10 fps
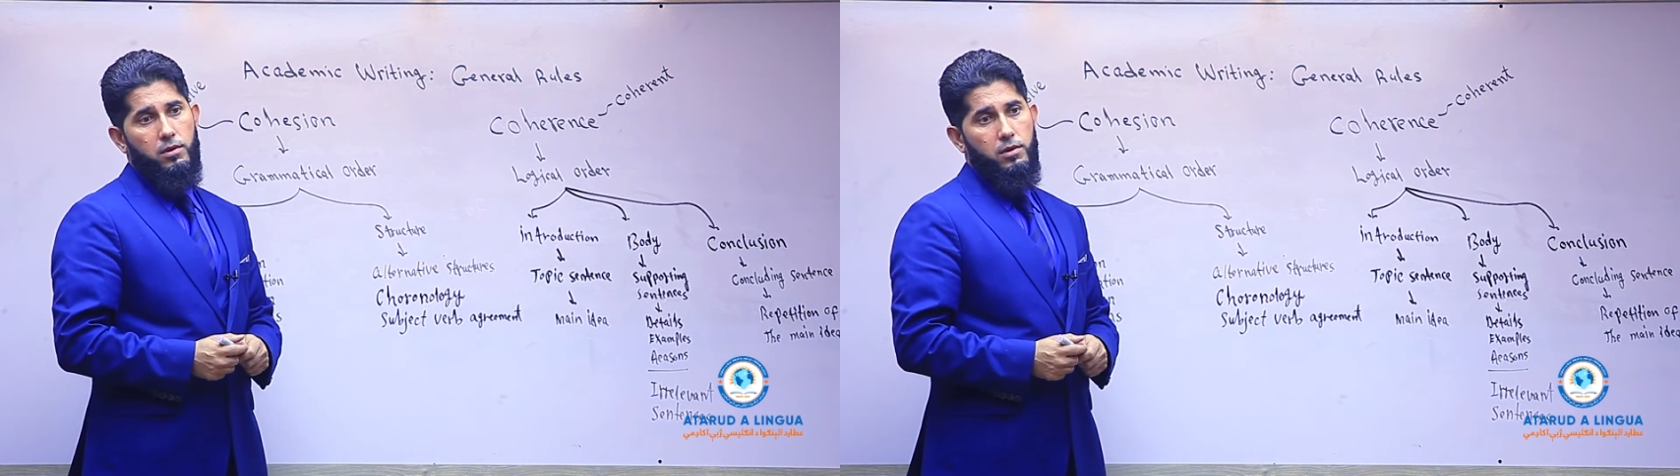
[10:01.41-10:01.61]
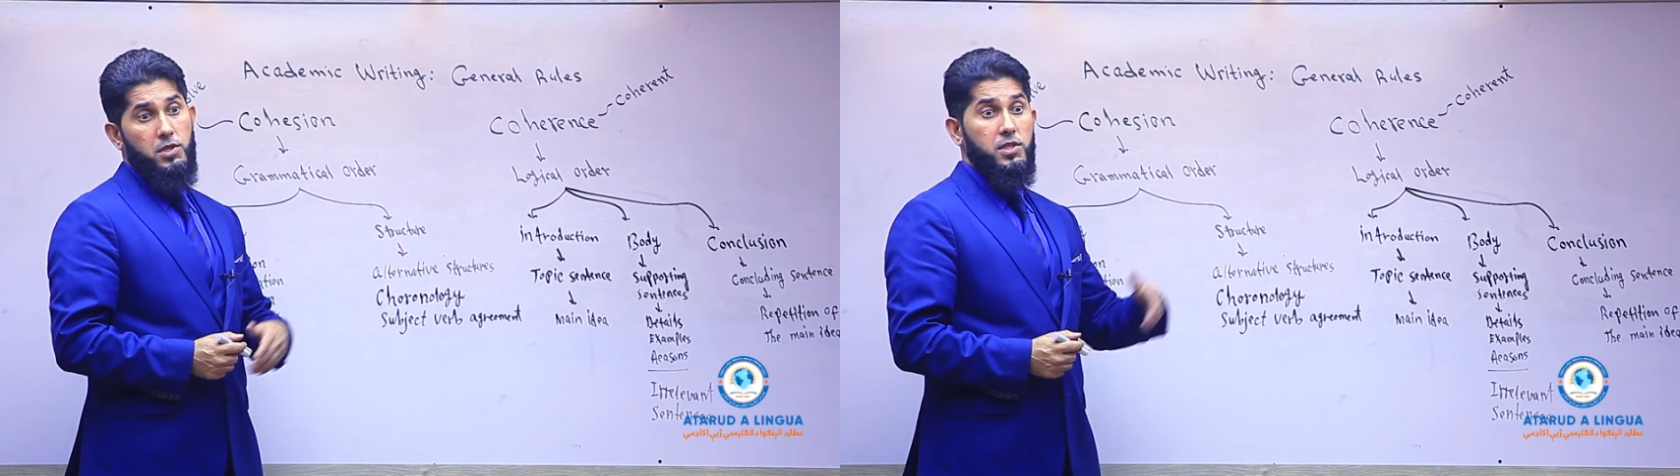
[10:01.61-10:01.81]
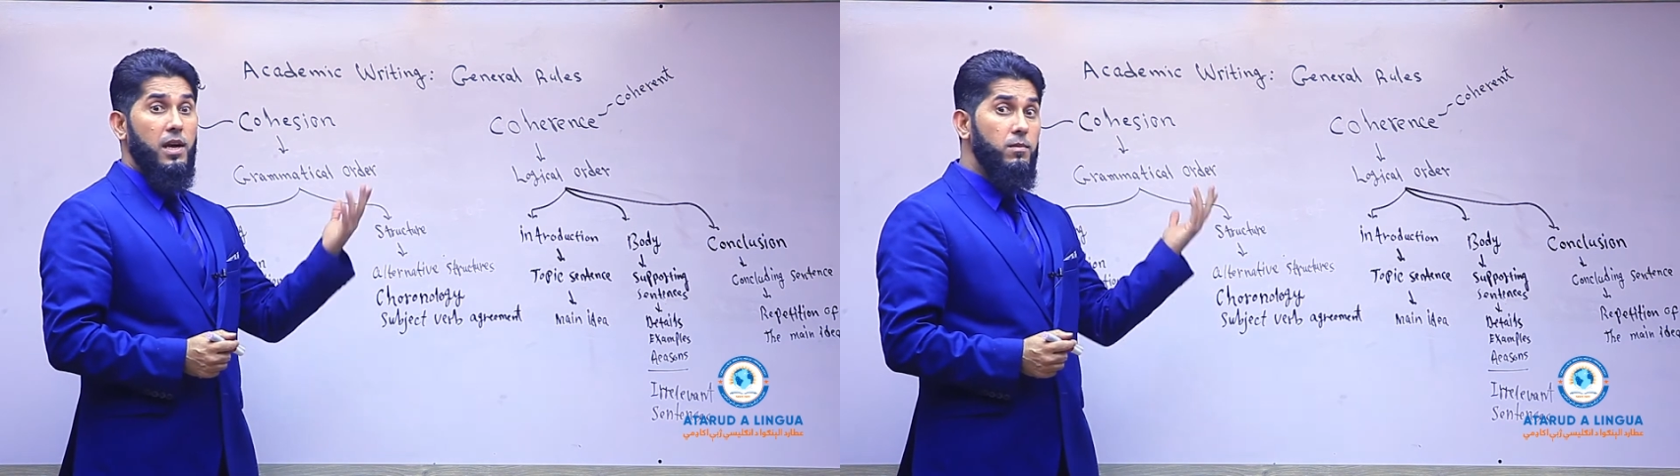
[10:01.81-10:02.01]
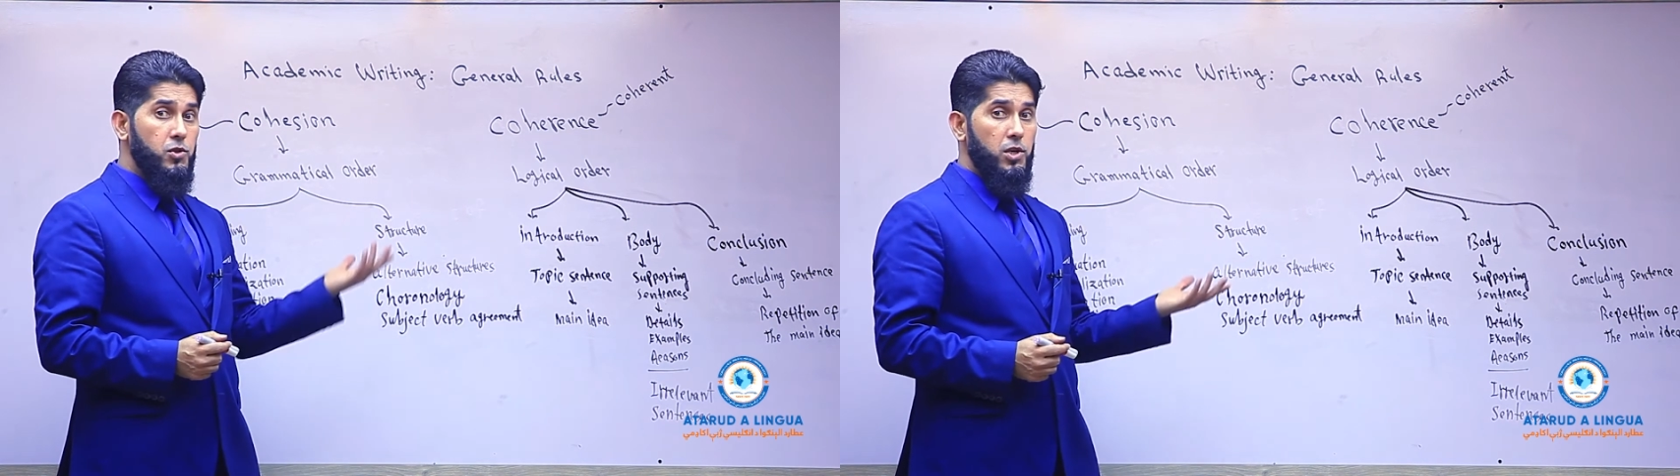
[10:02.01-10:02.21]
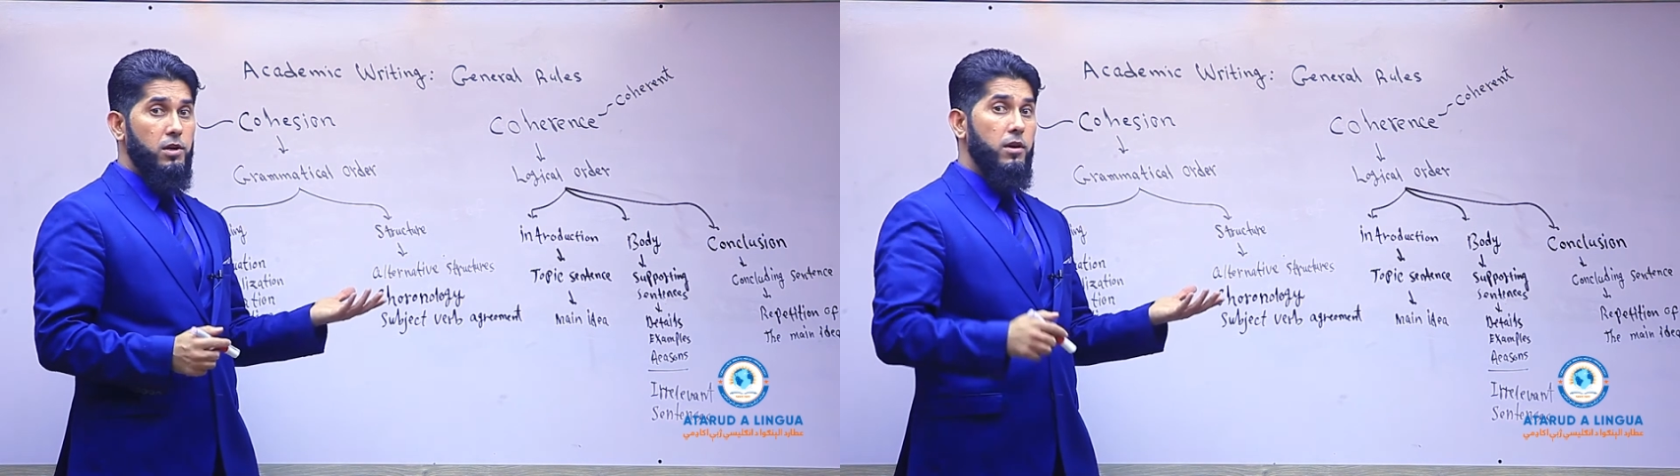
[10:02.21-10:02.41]
The
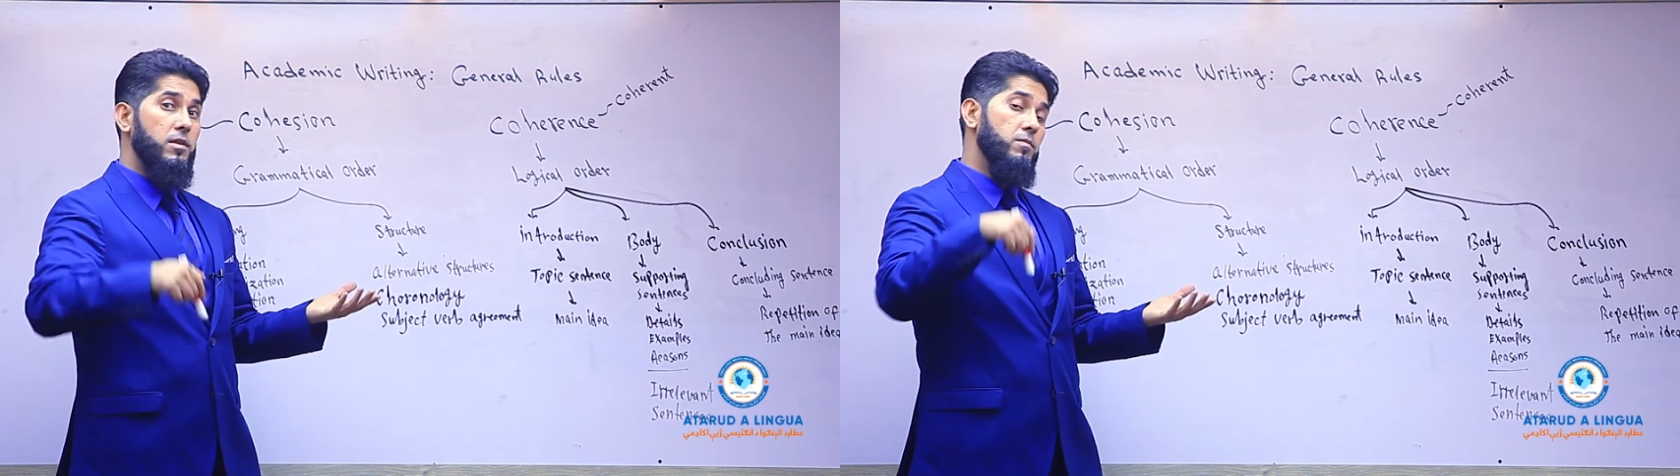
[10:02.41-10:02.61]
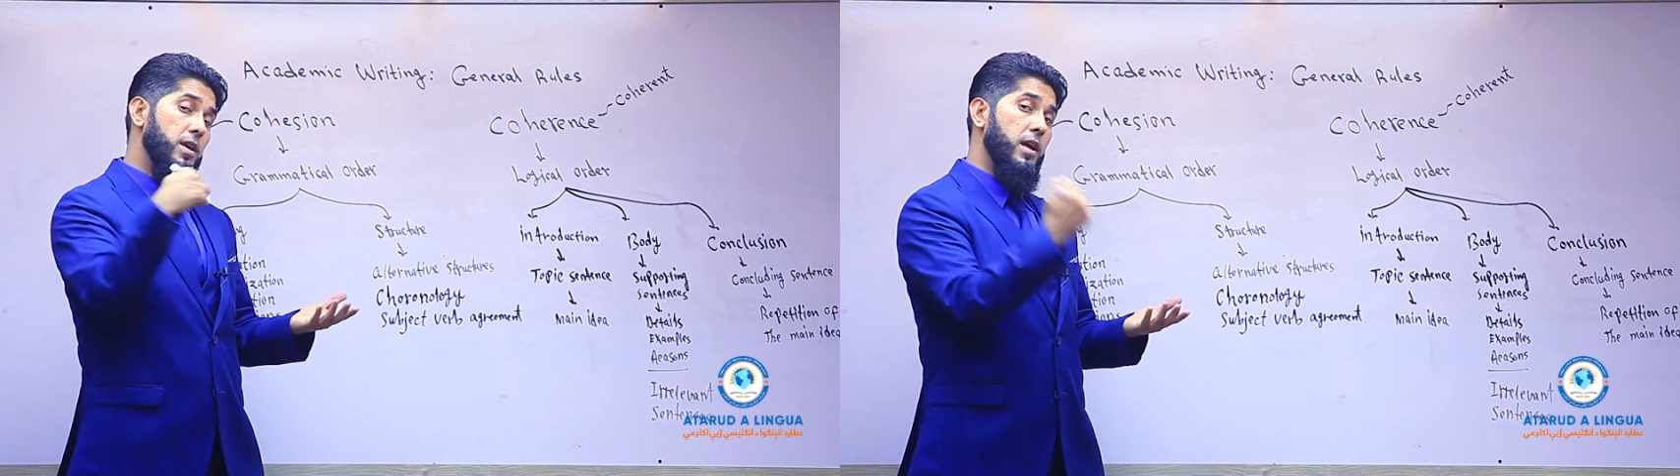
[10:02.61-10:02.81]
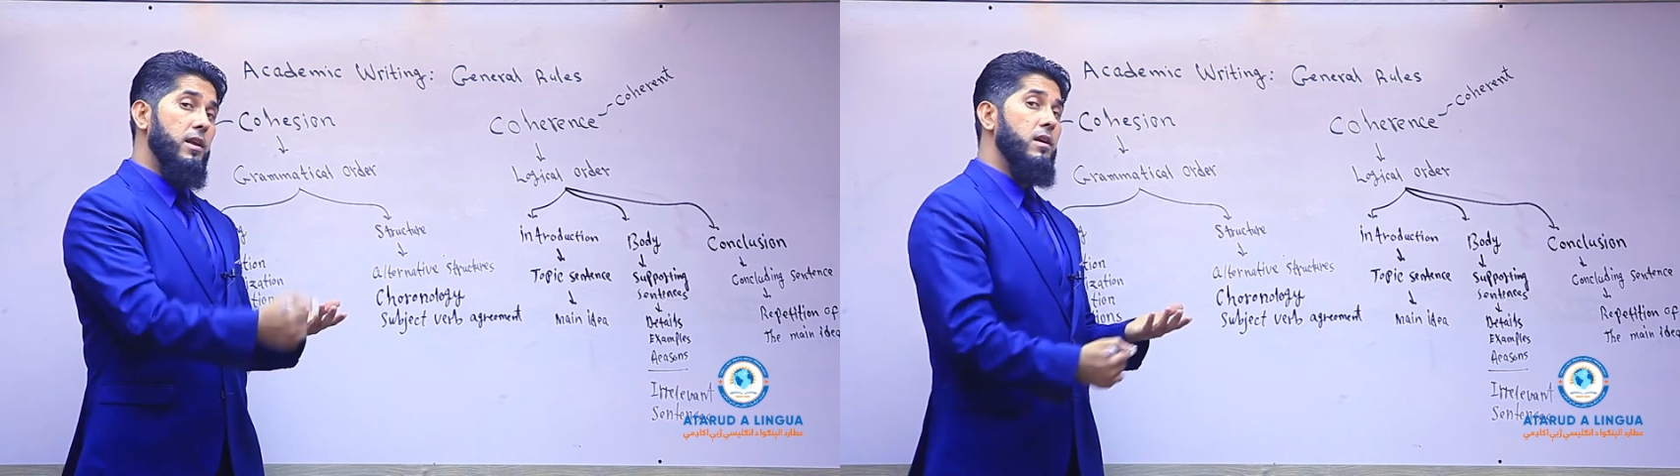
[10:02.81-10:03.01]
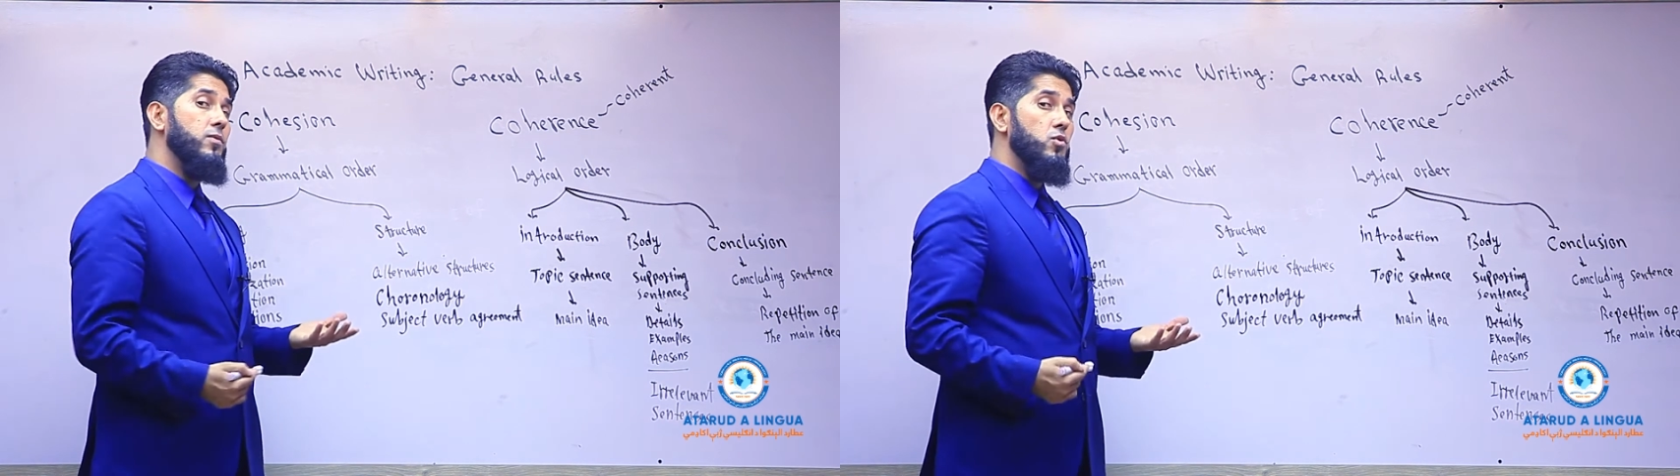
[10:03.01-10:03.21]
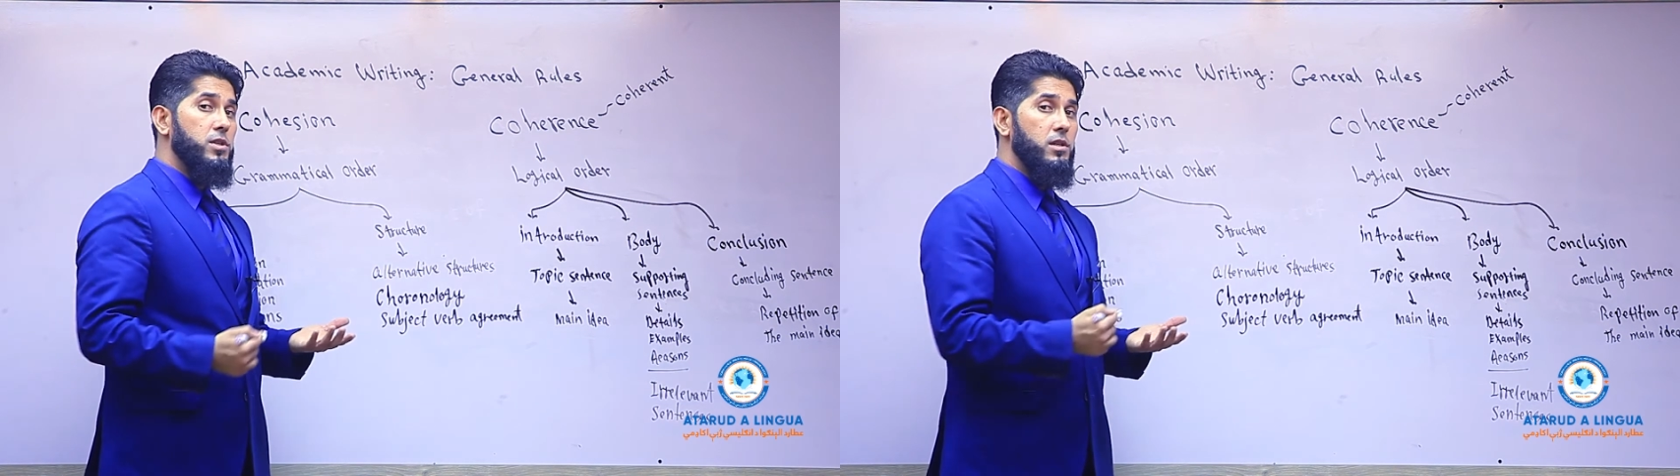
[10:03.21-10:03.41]
subject at the beginning of
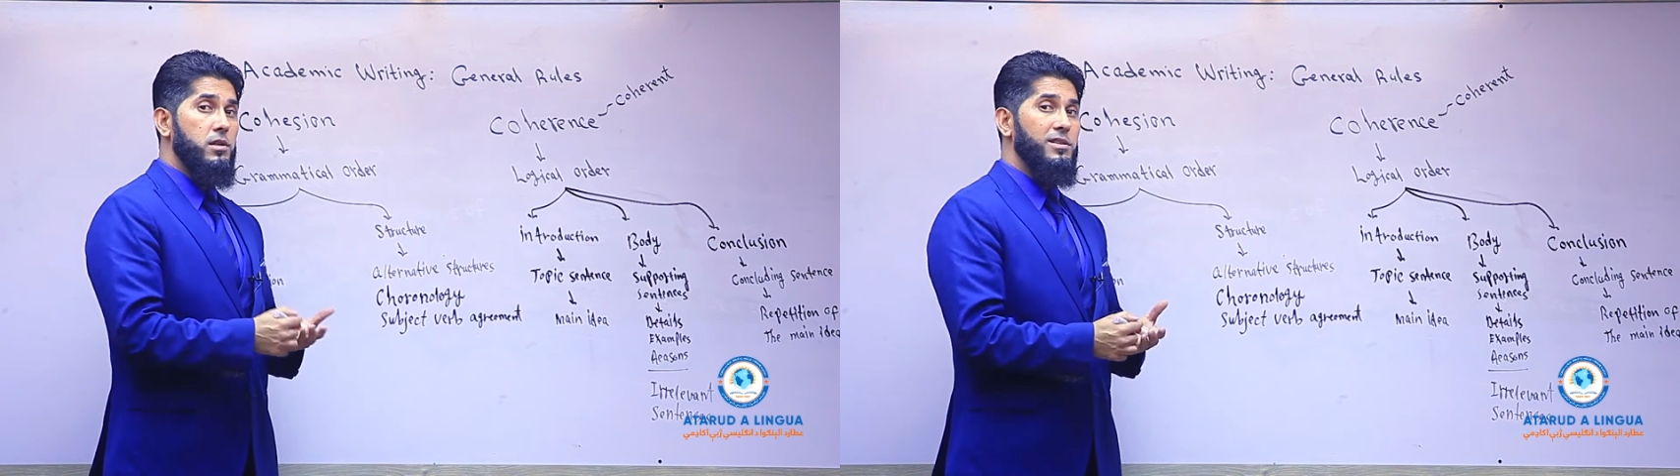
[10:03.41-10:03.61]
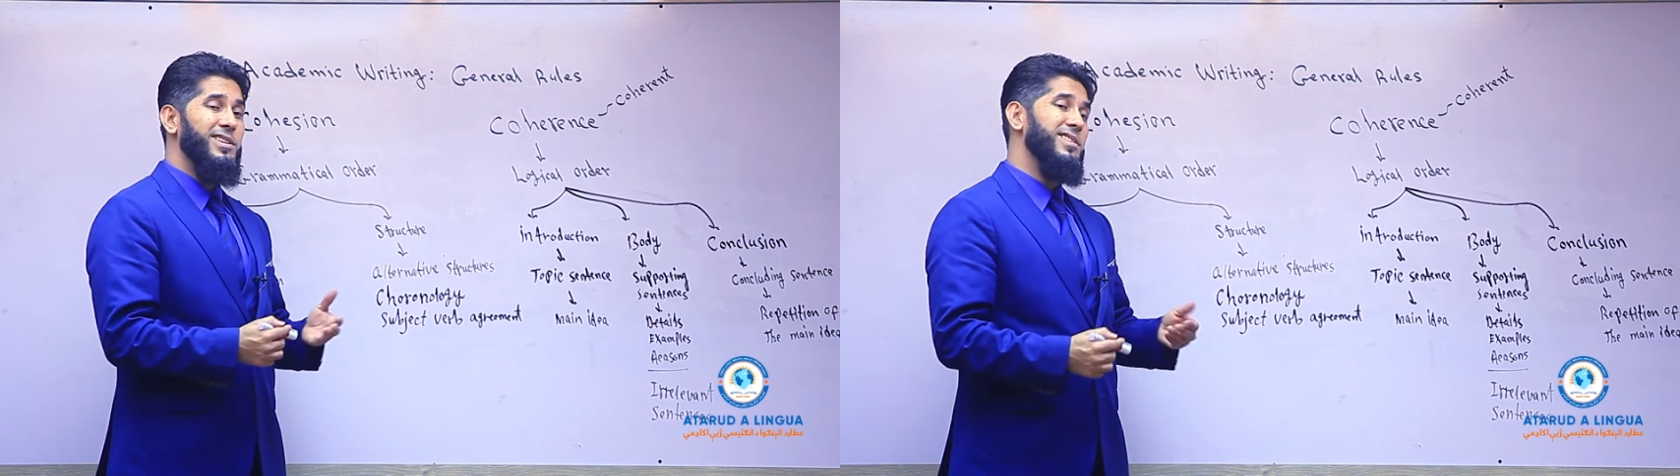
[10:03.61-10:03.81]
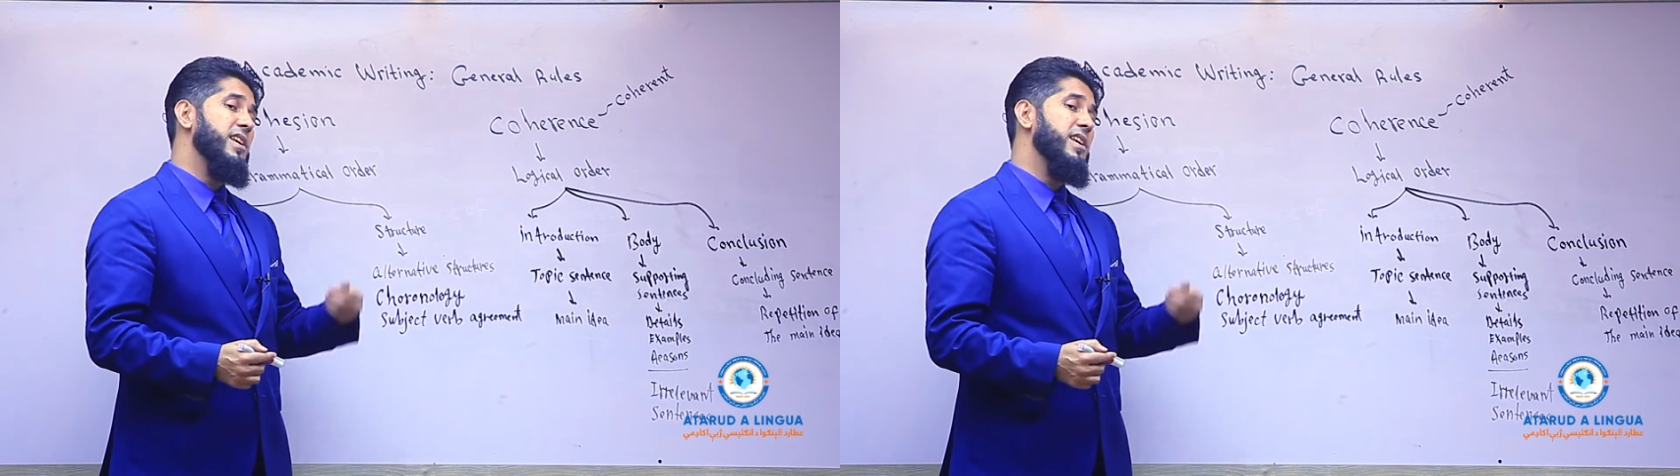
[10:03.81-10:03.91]
your sentence is